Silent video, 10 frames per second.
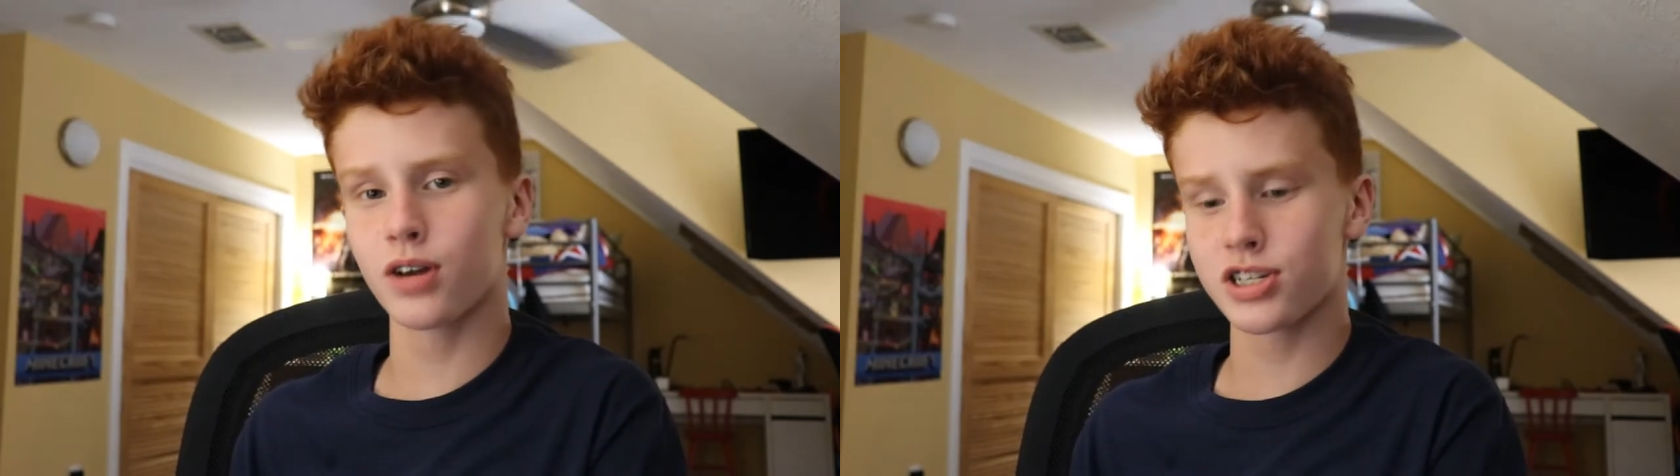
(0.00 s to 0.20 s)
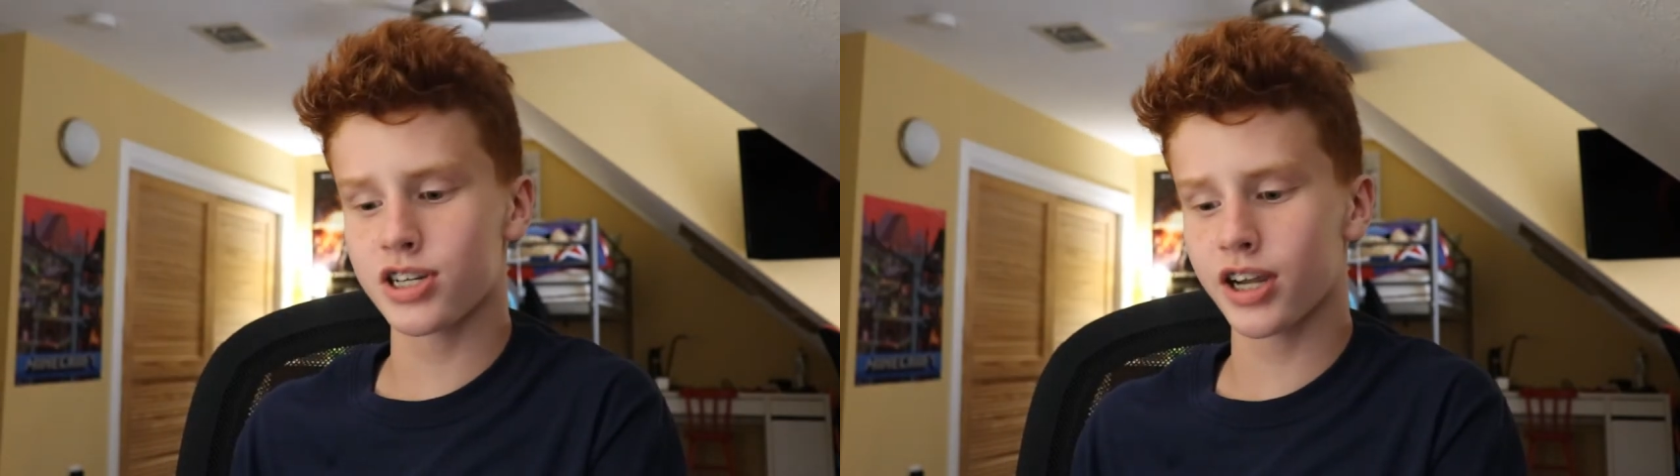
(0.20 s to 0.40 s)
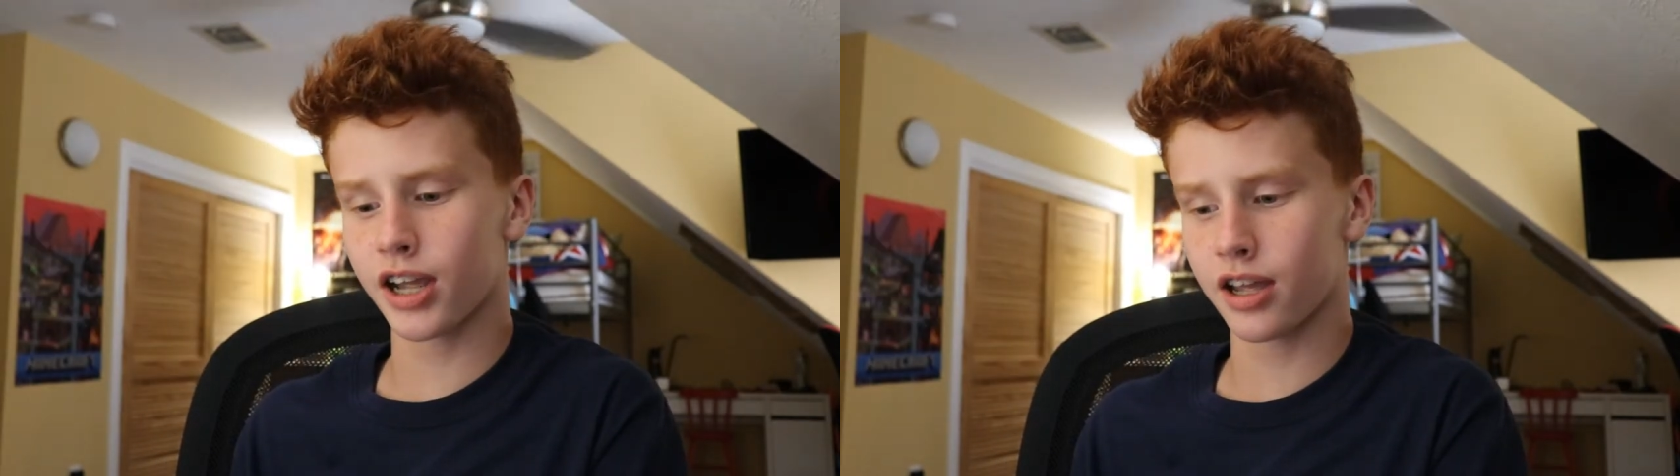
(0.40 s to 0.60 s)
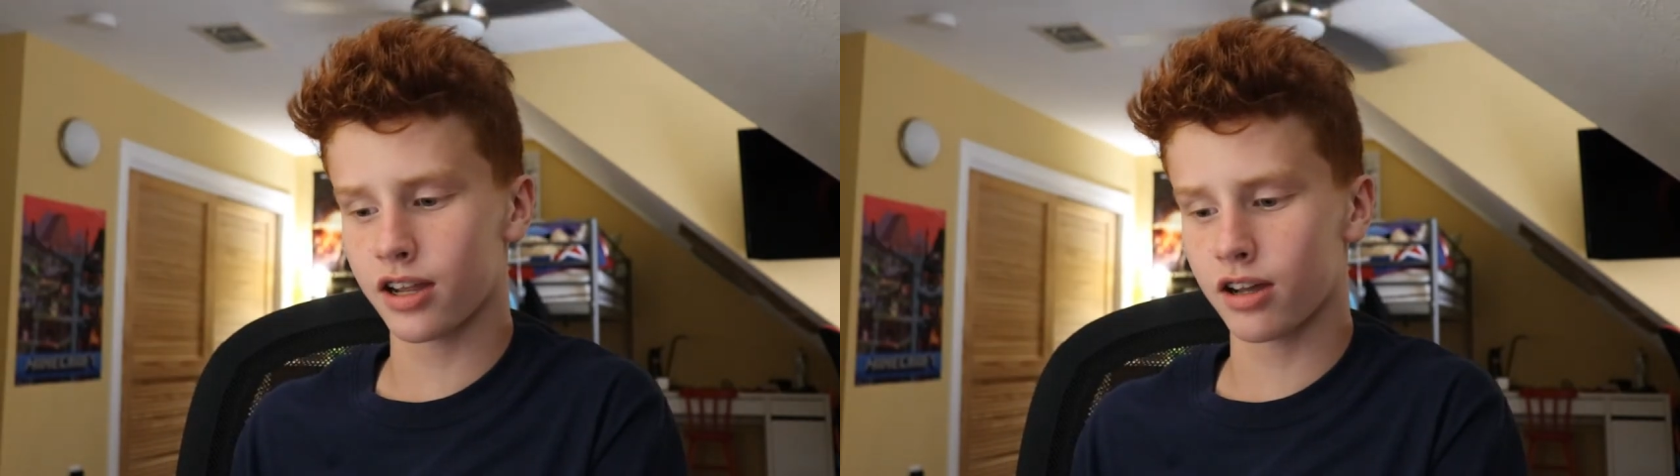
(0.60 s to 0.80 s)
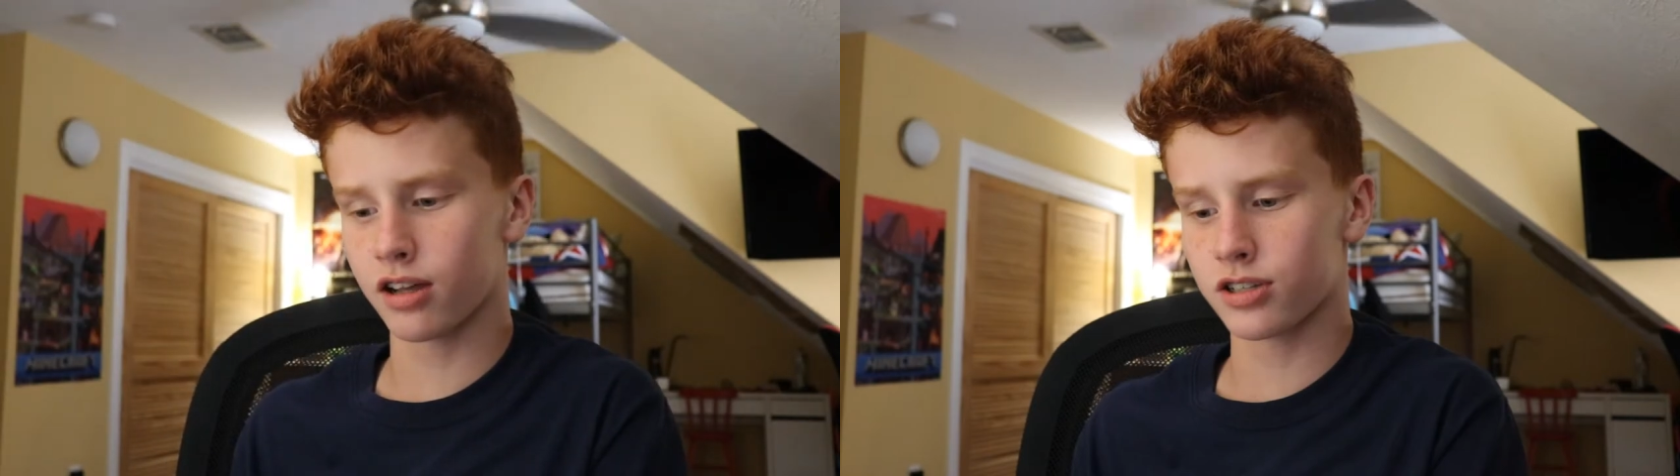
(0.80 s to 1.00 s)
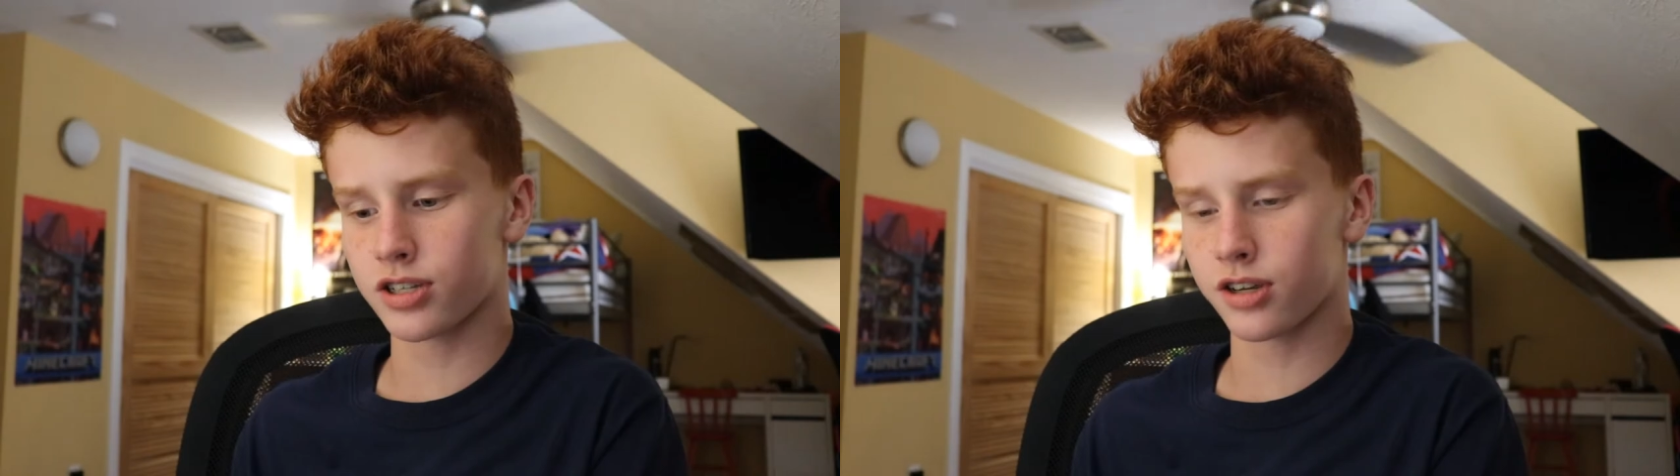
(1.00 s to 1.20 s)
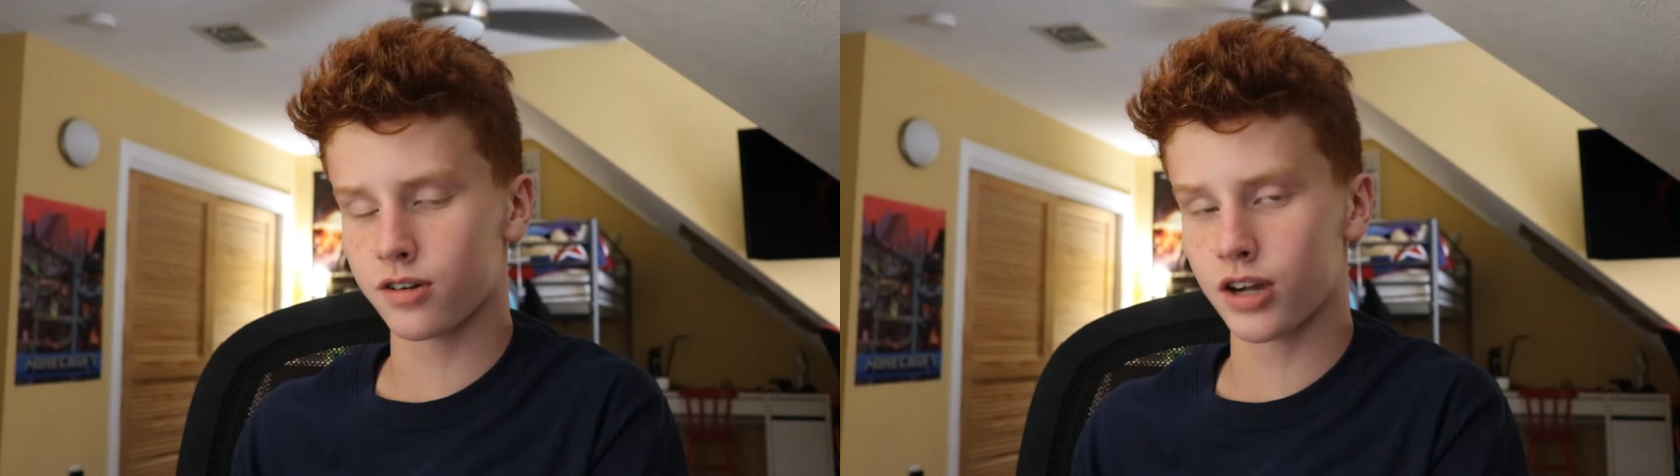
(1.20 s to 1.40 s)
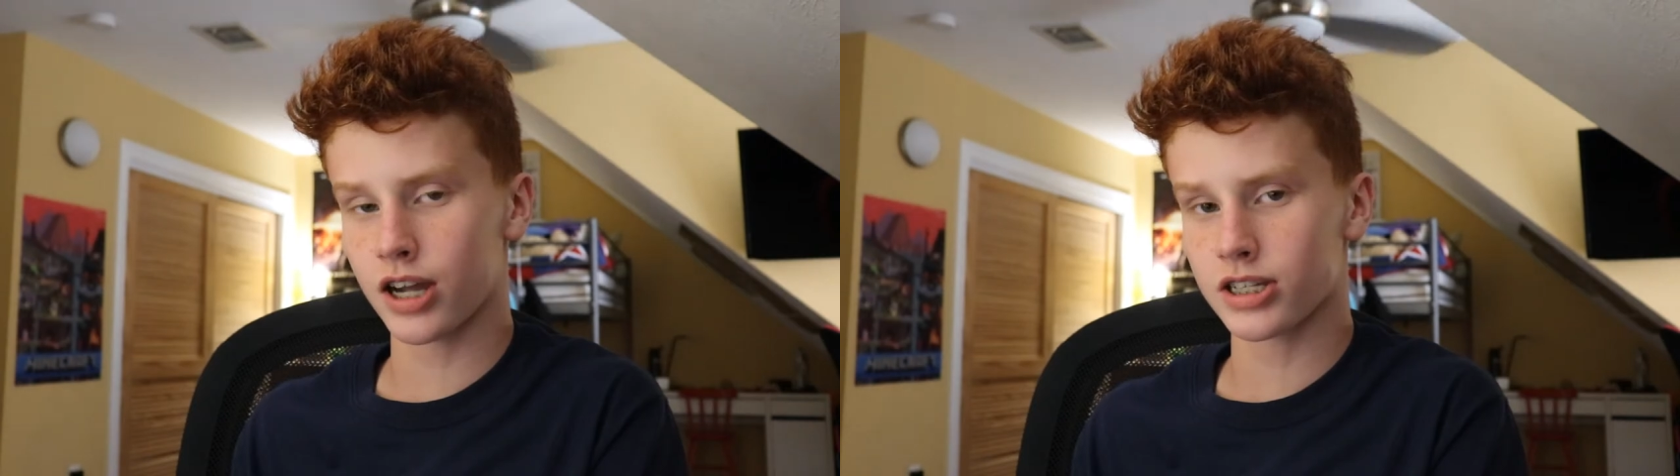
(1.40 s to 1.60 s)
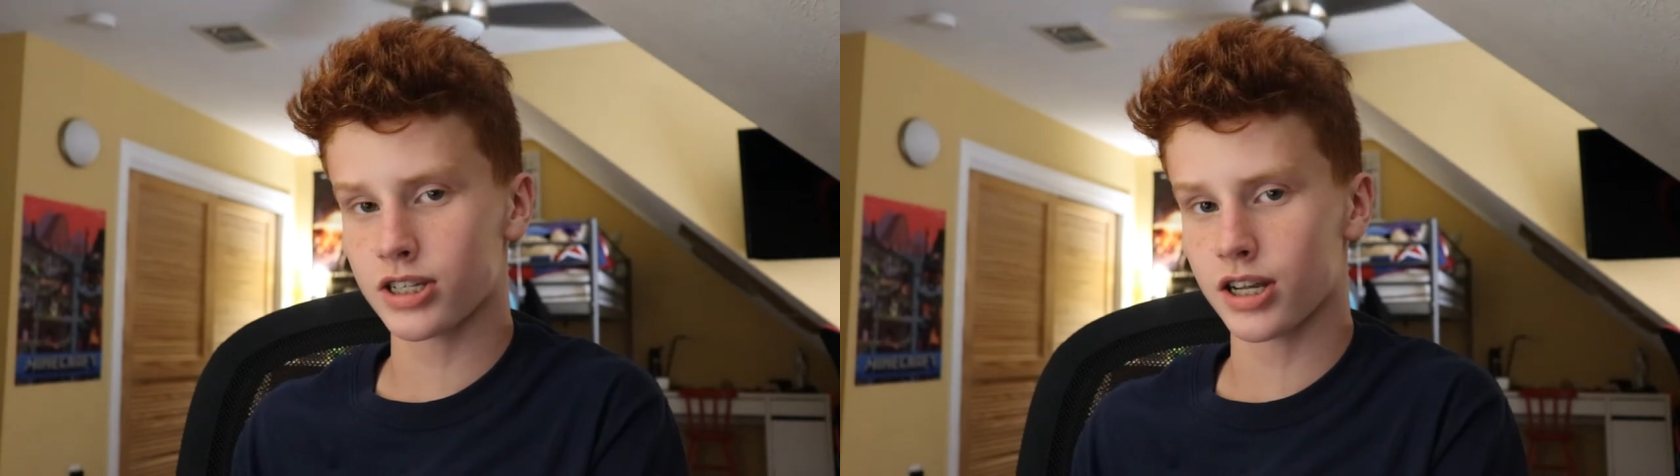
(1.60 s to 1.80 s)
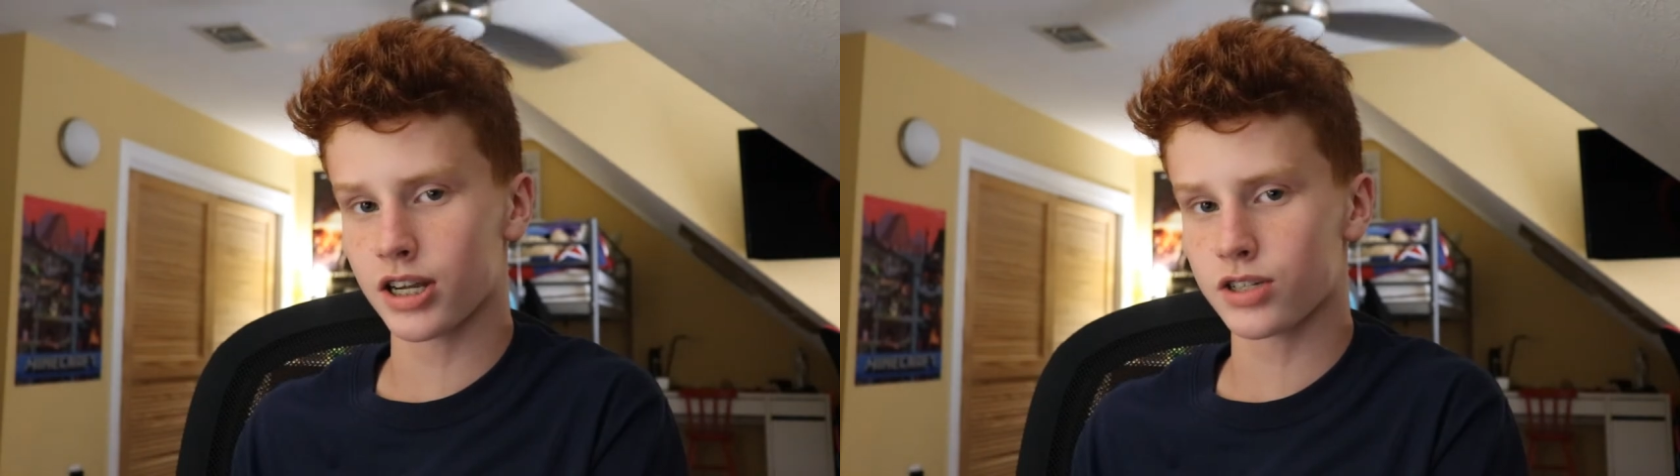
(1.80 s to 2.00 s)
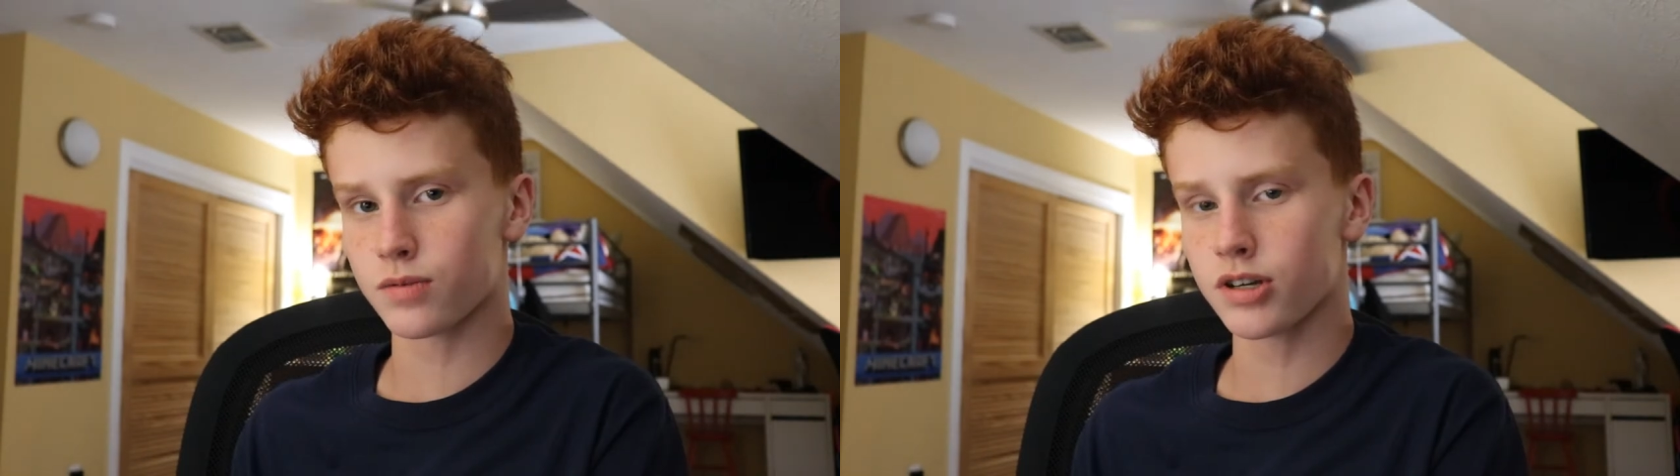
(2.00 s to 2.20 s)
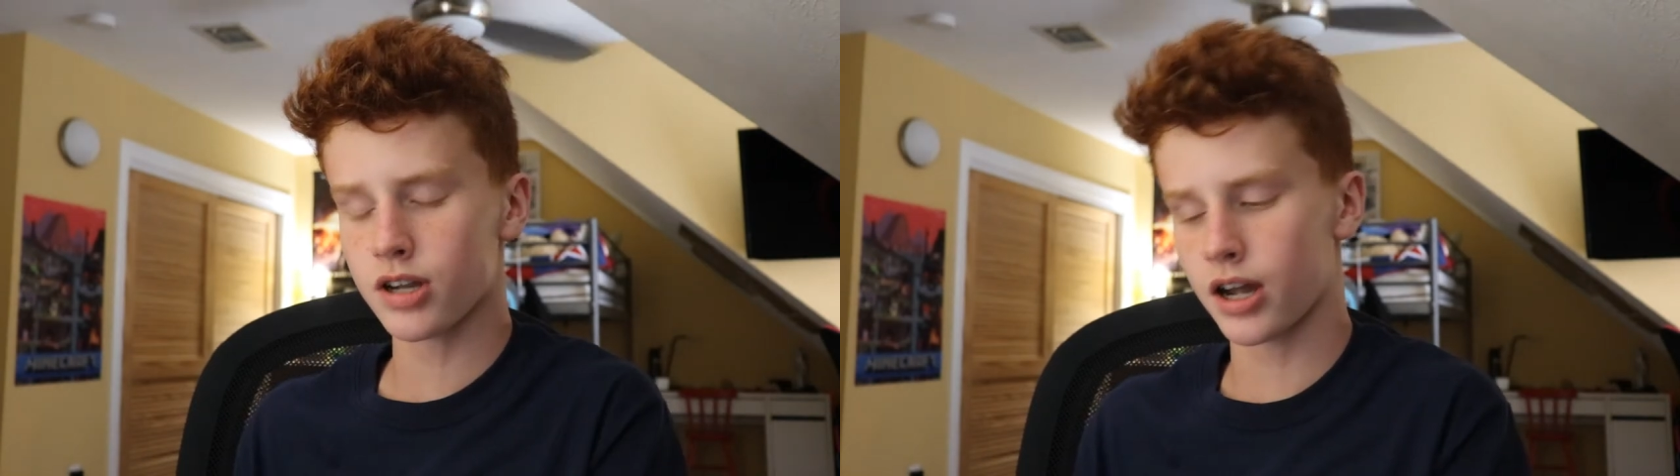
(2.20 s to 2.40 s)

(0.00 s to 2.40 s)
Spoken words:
for watching, and I'll see you guys in the next one.